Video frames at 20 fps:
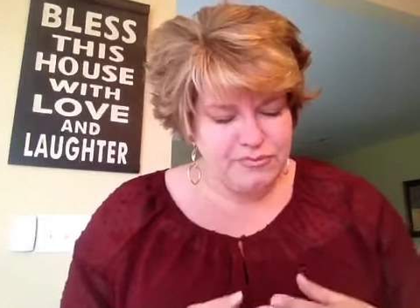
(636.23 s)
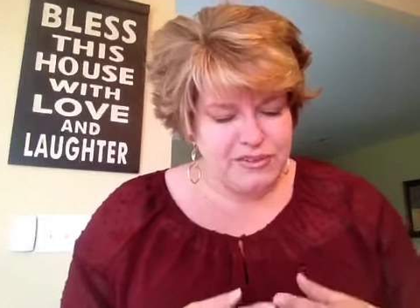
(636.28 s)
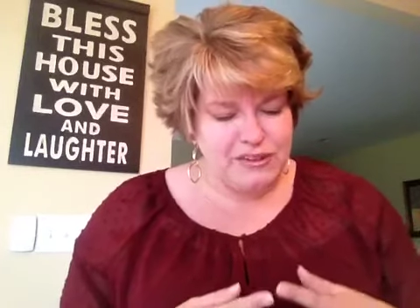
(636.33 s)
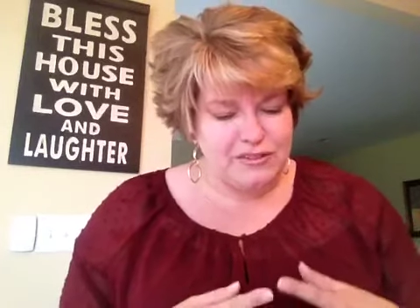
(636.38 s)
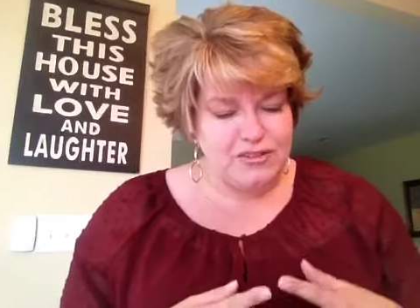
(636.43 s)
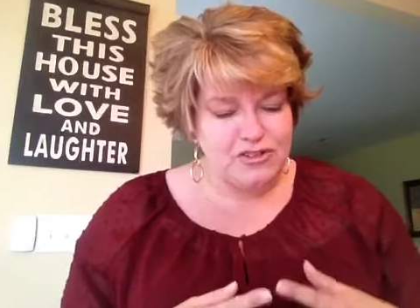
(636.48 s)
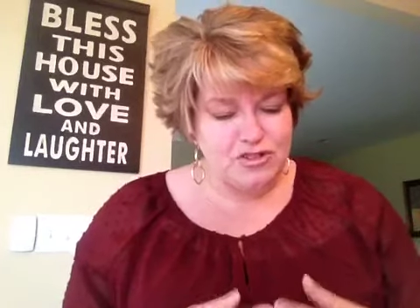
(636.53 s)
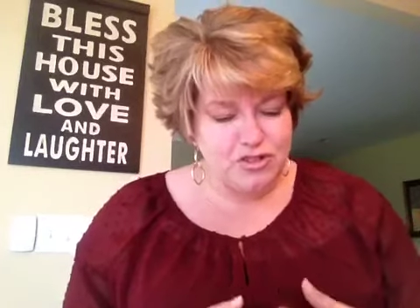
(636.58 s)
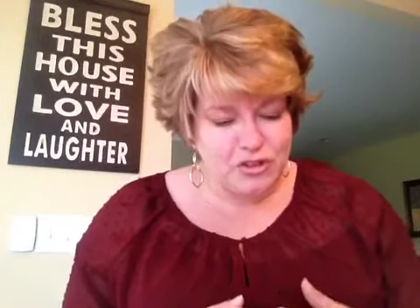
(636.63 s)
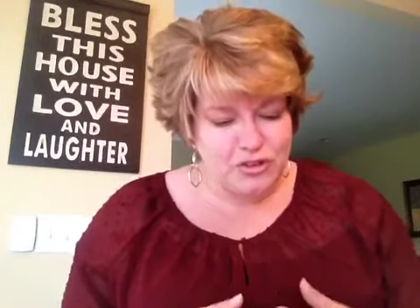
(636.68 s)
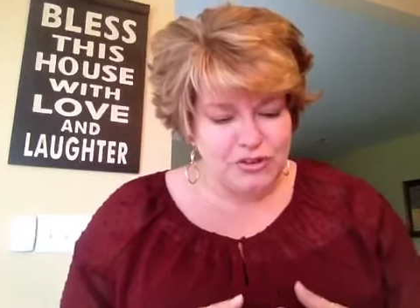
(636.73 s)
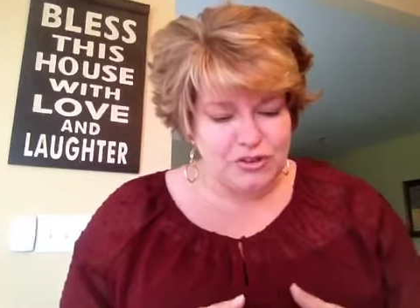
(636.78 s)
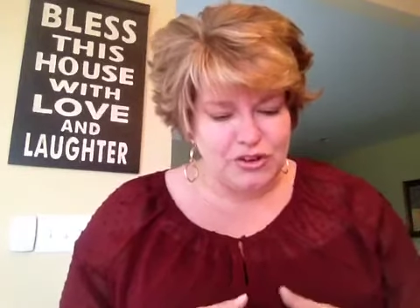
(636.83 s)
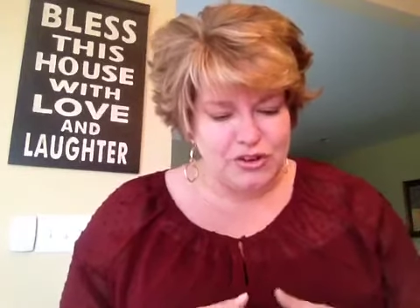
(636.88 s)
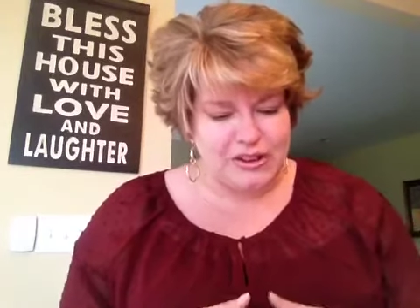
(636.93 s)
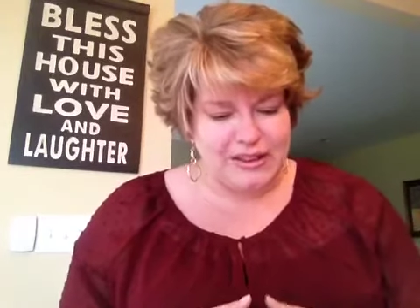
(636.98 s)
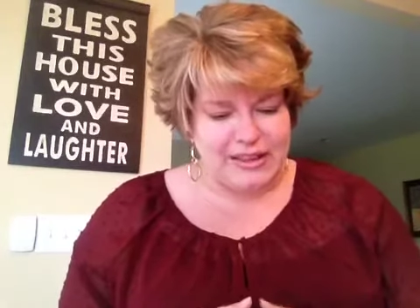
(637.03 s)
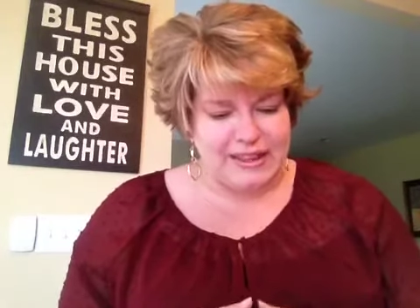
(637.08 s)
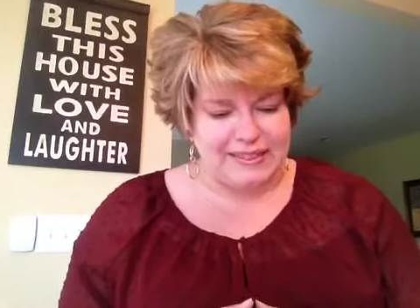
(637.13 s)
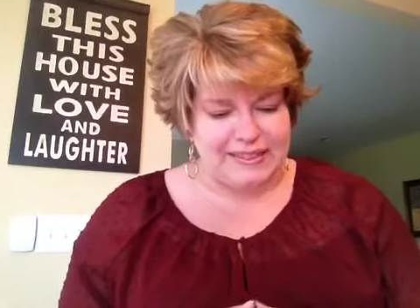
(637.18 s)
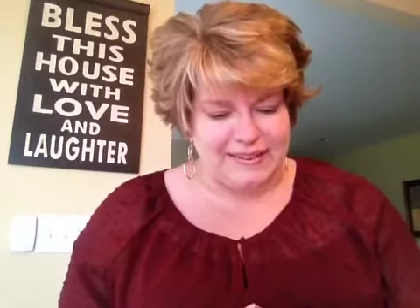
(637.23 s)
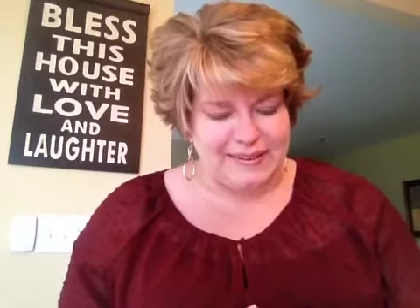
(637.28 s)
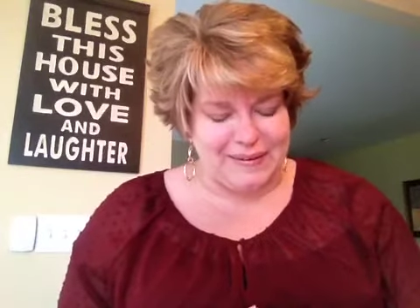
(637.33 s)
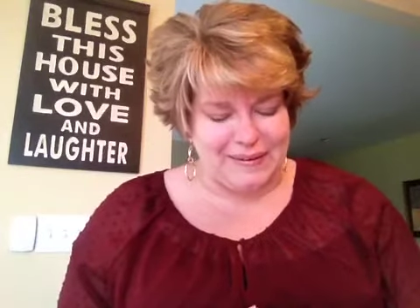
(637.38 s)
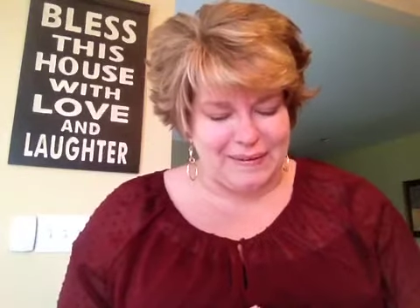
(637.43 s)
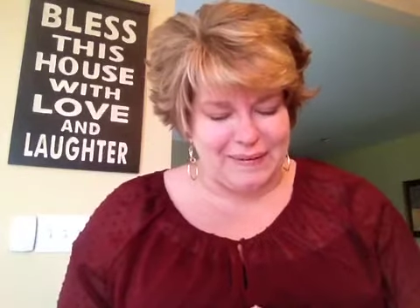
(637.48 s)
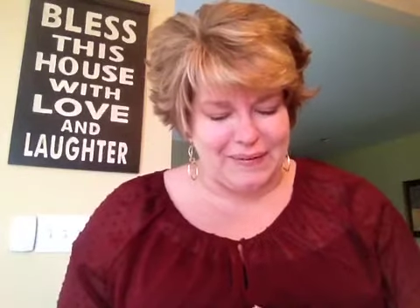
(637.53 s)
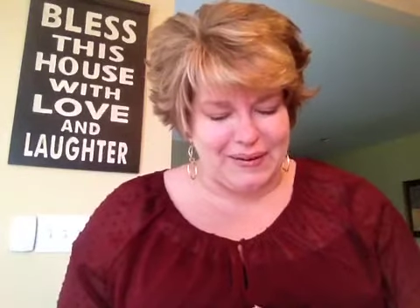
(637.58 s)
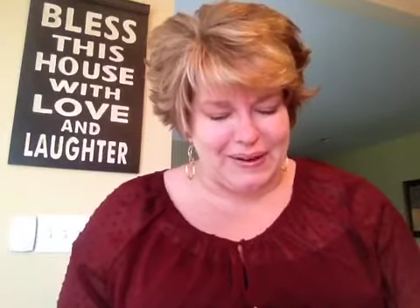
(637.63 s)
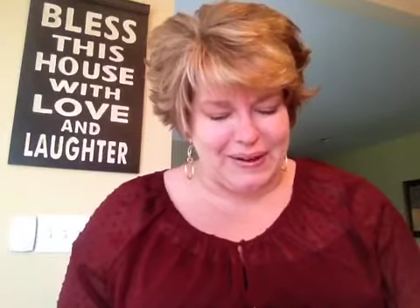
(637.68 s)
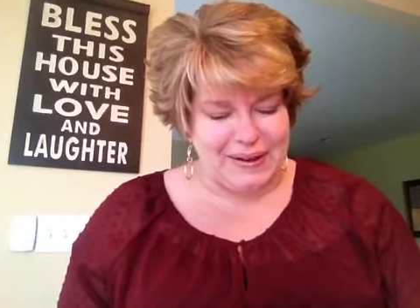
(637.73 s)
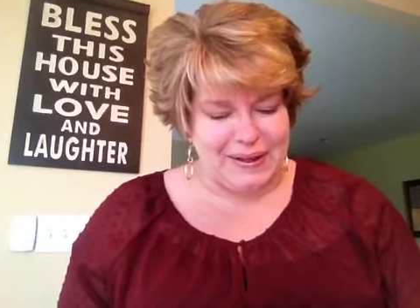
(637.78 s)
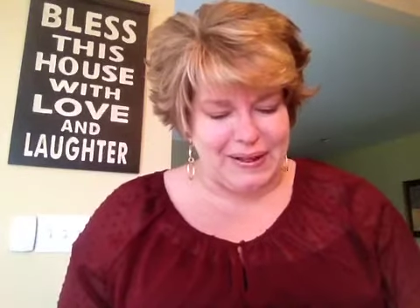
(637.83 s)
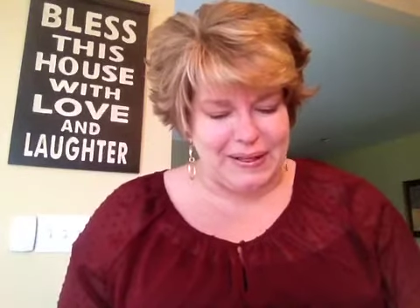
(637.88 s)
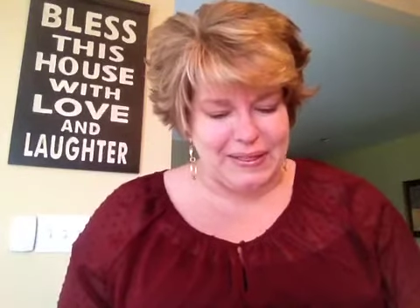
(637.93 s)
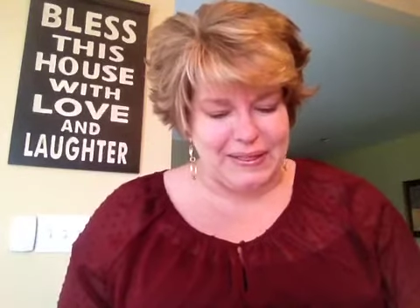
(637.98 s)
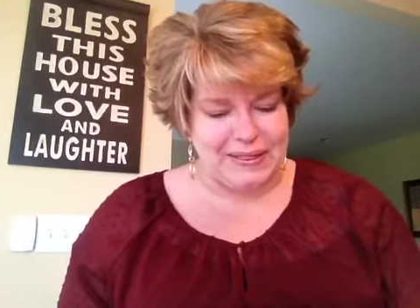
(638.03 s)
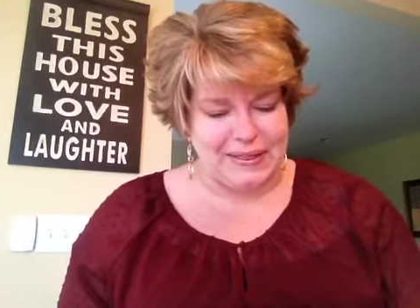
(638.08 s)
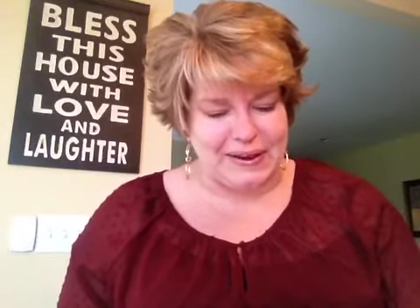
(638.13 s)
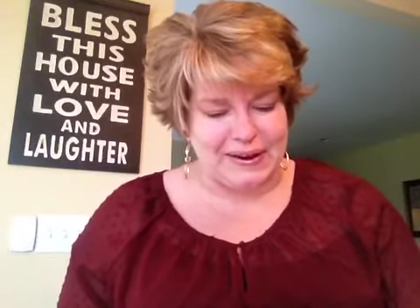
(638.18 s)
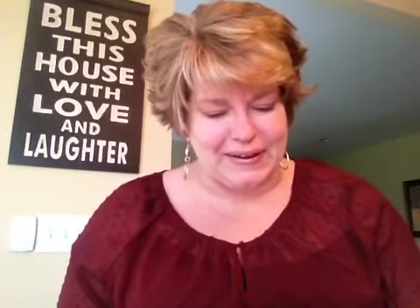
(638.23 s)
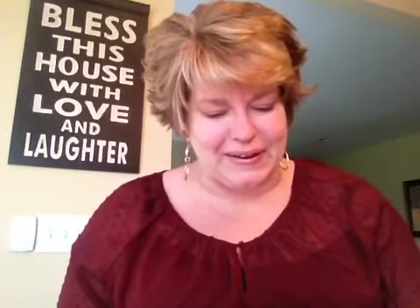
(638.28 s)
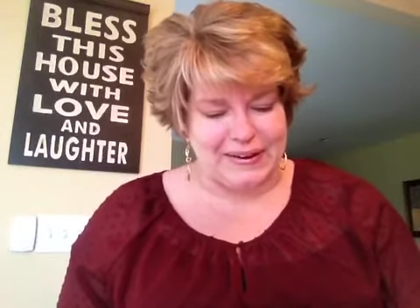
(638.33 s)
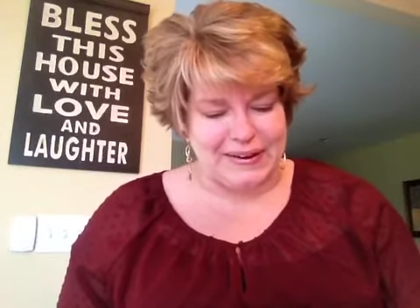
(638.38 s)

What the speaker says: Certainly, though, there